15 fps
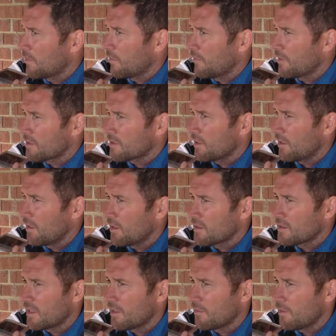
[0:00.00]
with us tonight,
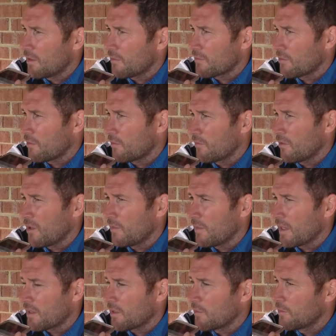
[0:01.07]
a centre half stroke right
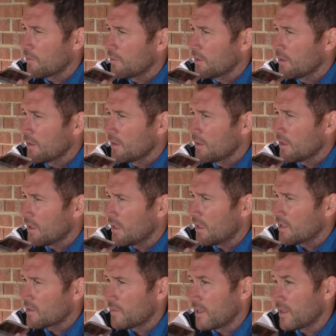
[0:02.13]
back, who
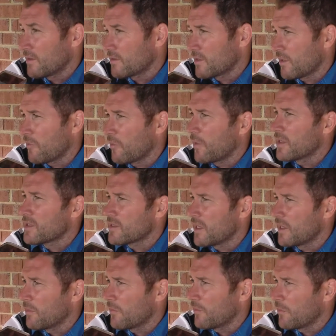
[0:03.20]
has been at Sheffield
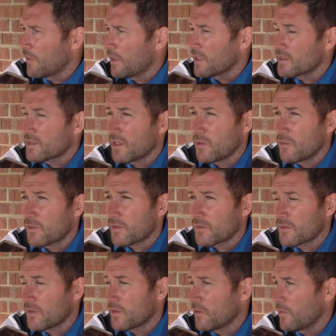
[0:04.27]
Wednesday and before that at Stoke,
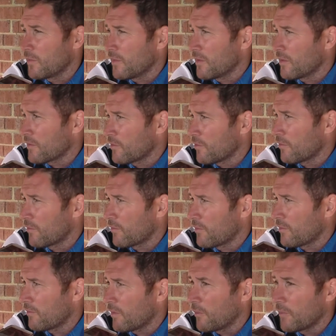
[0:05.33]
who sort
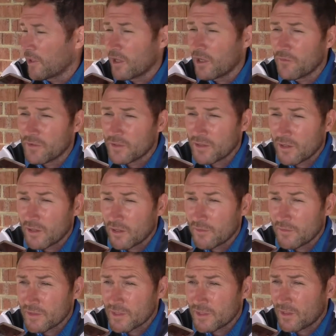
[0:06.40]
of run my eye
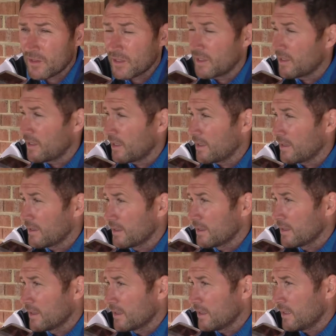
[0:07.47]
over tonight, and
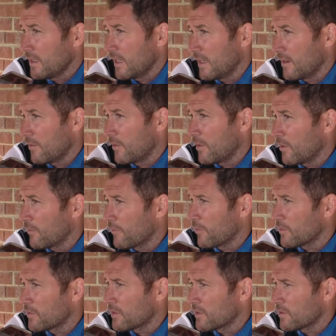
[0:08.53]
we're looking
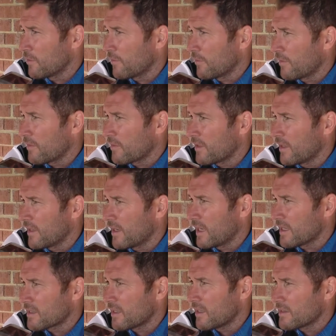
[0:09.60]
forward to sort of seeing the
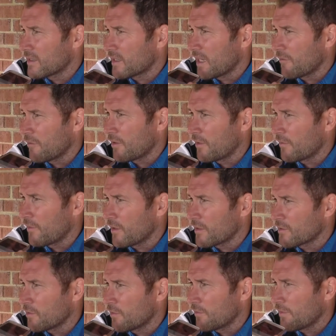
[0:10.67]
lads click together in the
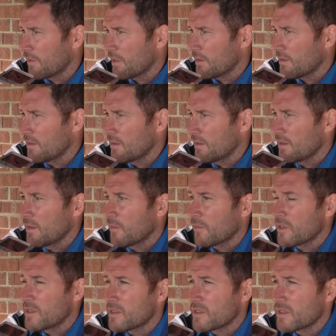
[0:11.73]
first sort of
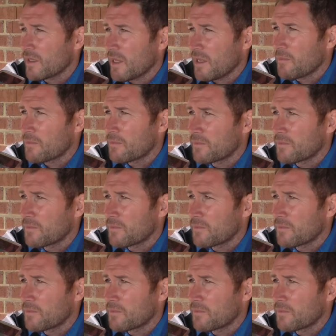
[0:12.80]
pre-season game.